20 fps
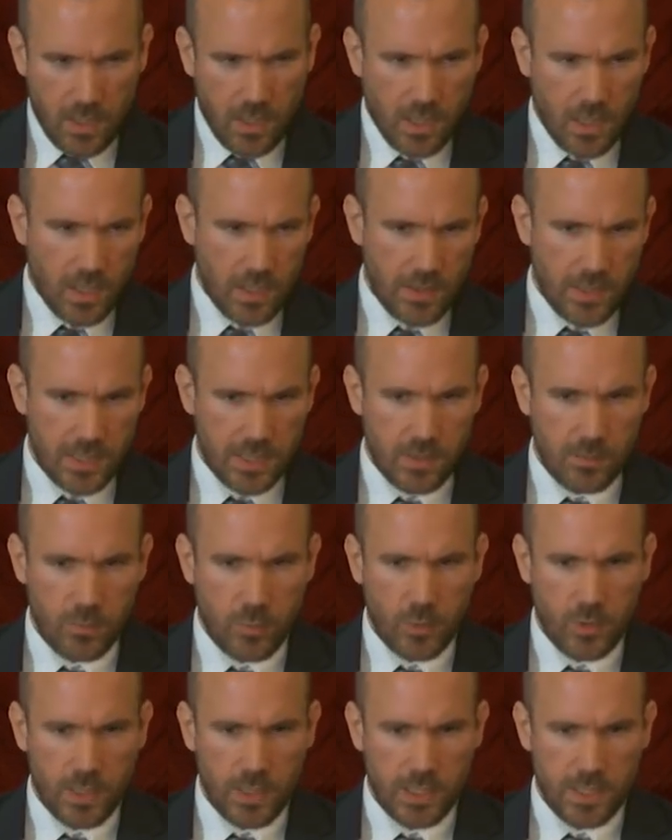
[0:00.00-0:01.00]
There's a
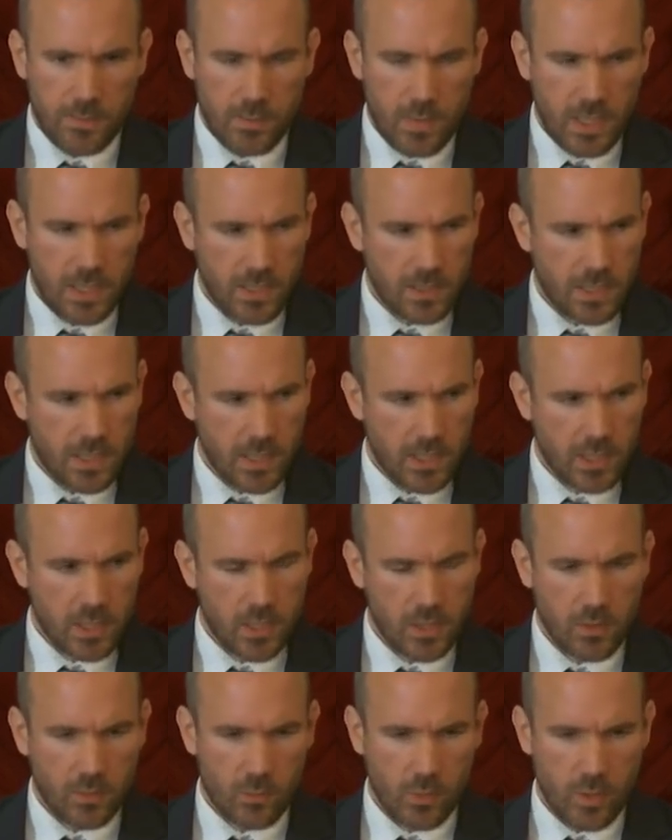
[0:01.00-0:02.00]
Buddhist
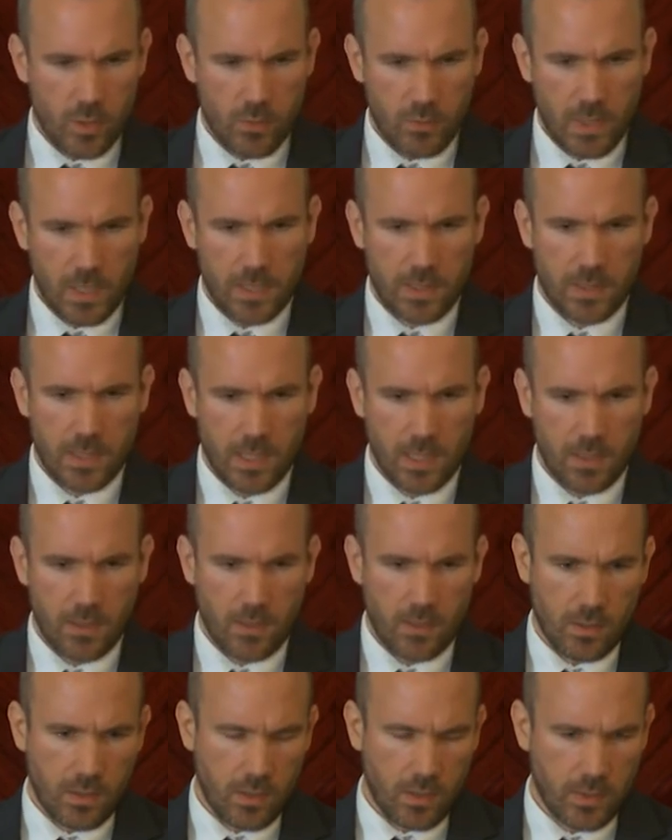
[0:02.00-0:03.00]
meditation where you meditate
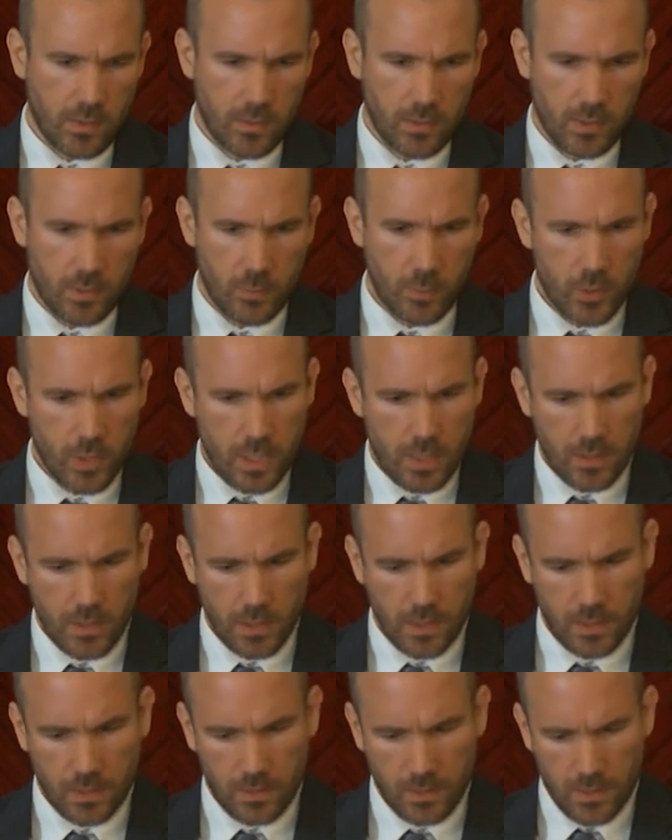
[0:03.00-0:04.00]
on the
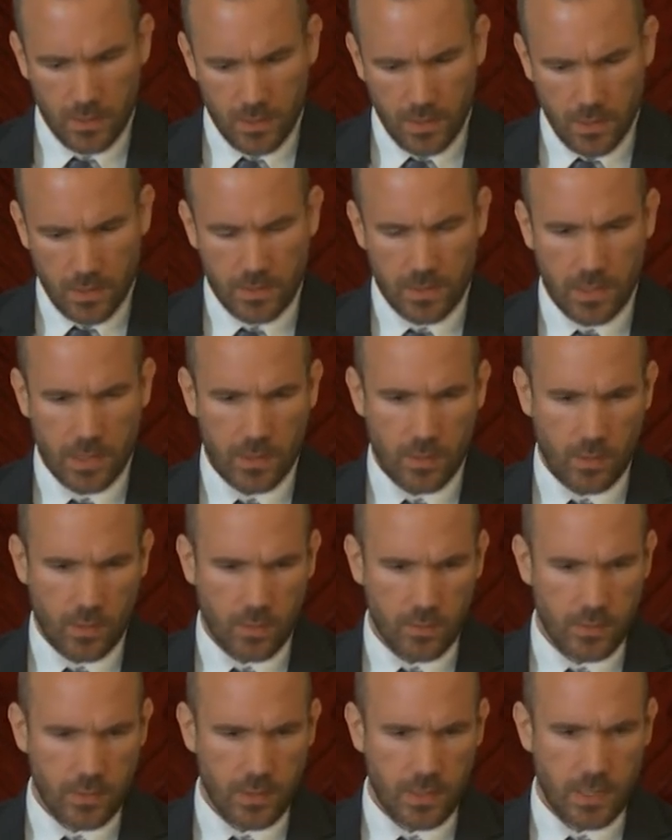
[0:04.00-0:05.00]
breathing, then
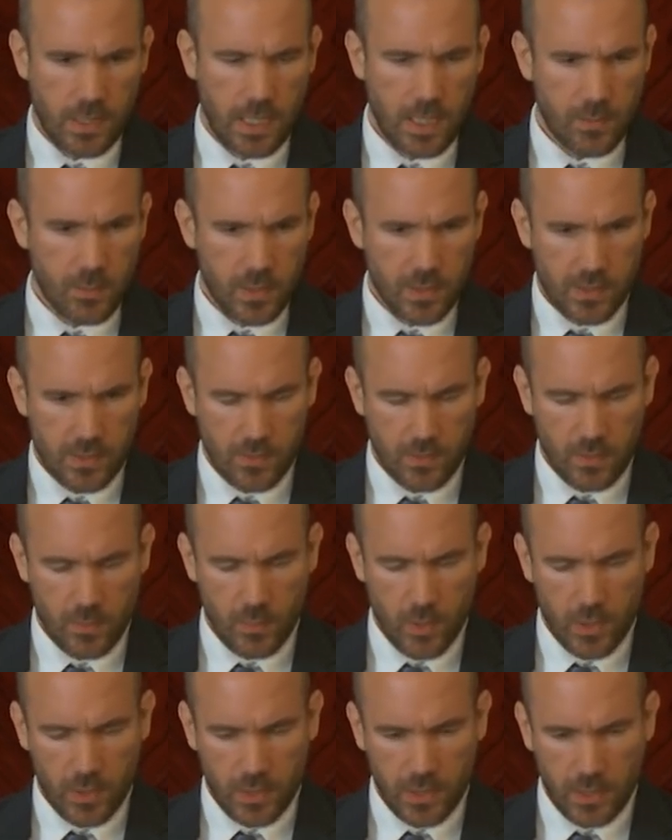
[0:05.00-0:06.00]
on the elements of the
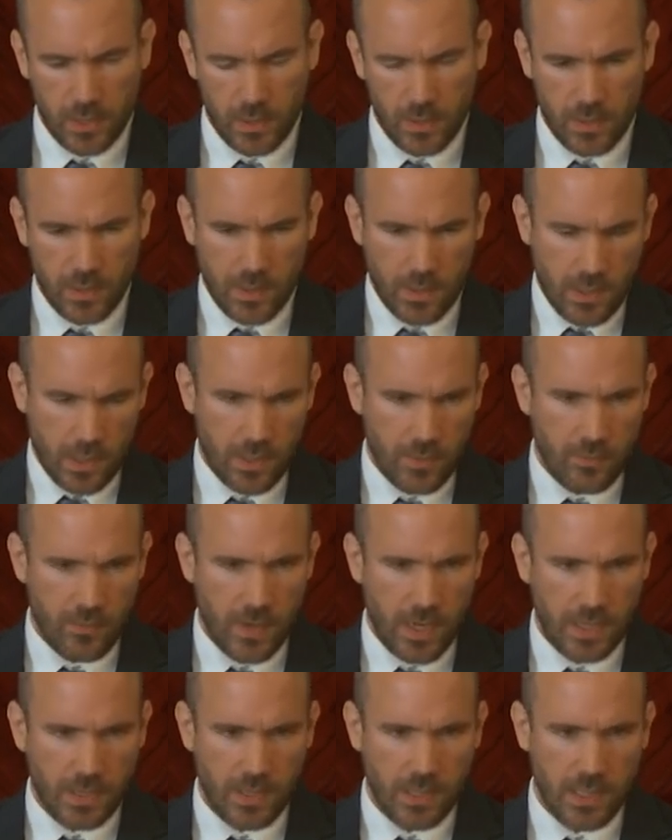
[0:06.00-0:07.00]
body, and then
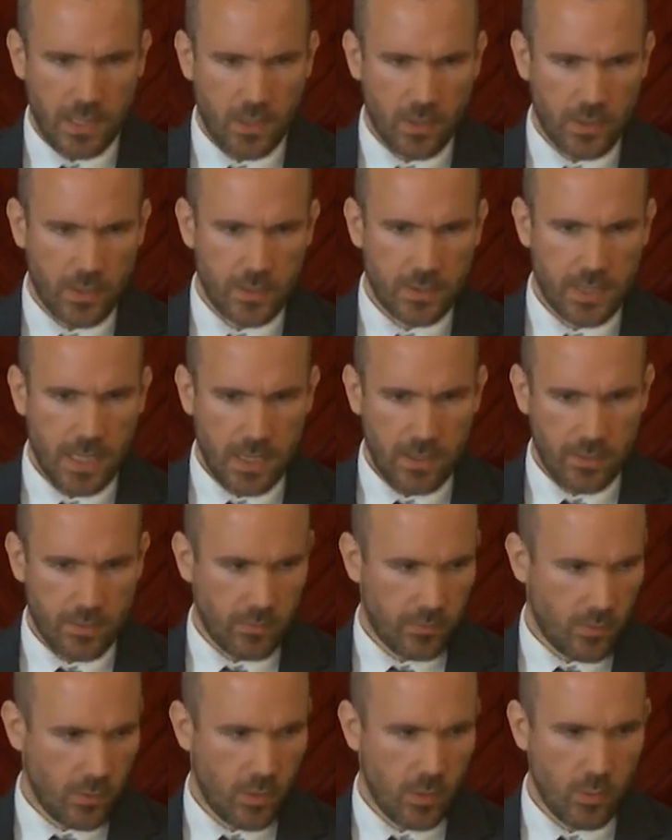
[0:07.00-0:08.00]
finally on the death
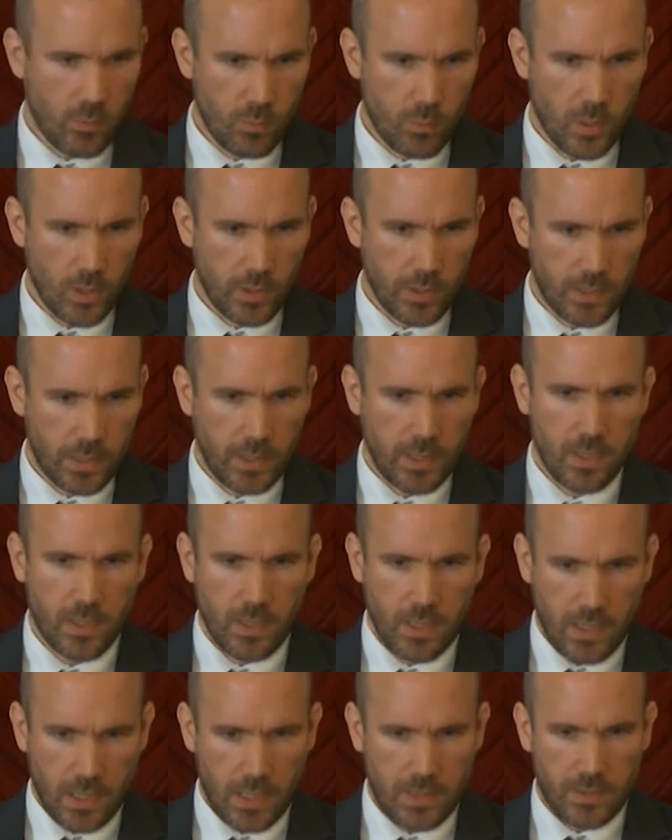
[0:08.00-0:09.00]
of your own body
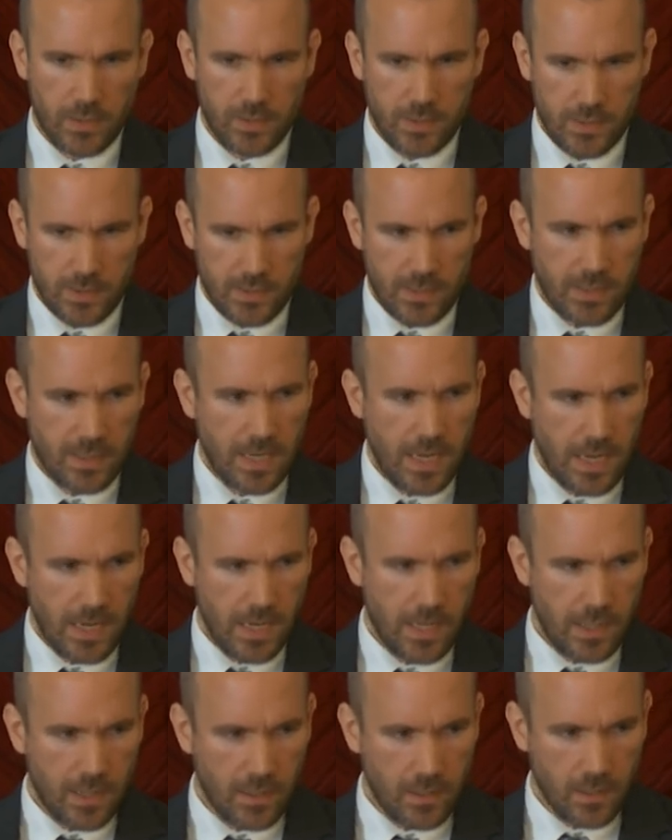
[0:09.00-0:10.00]
and its
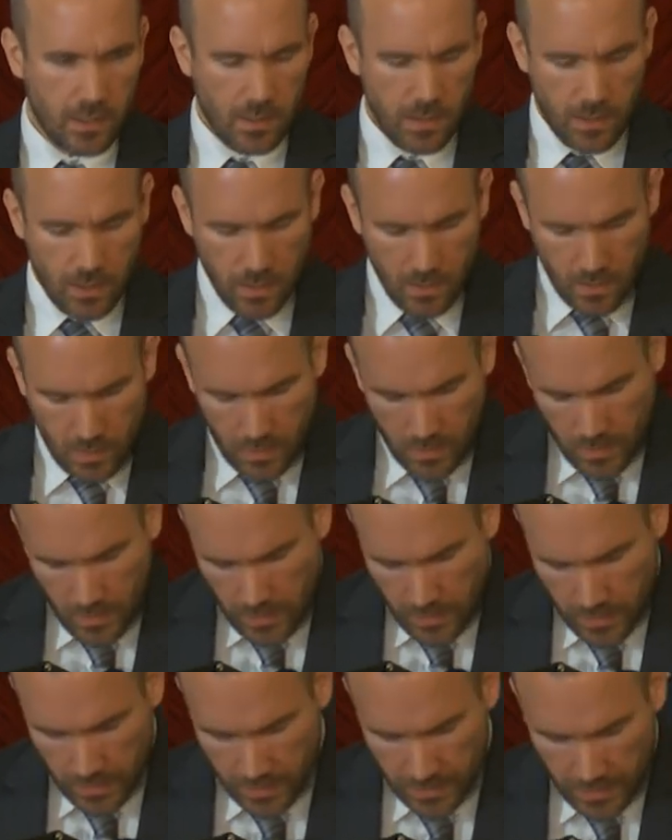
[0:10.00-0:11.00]
decay.
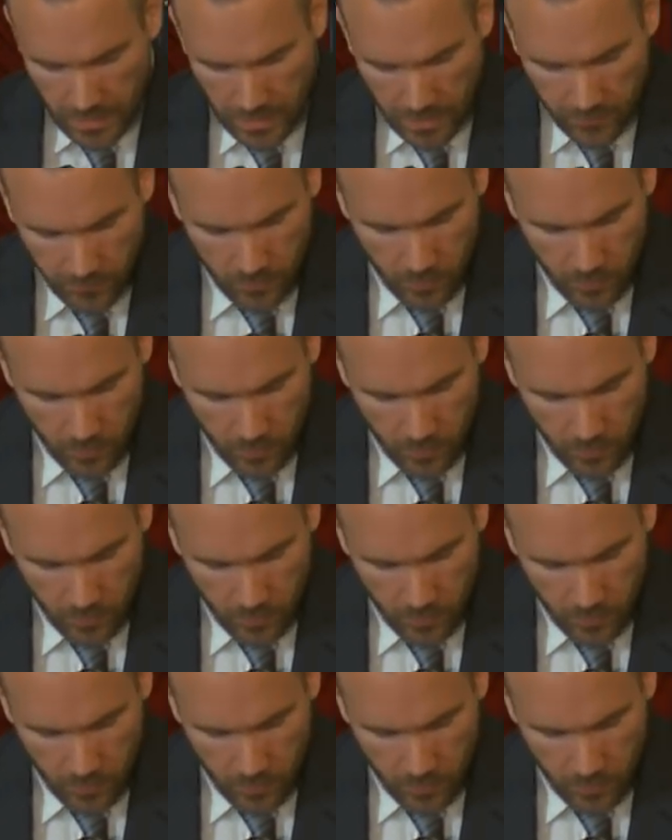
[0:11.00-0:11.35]
And again, if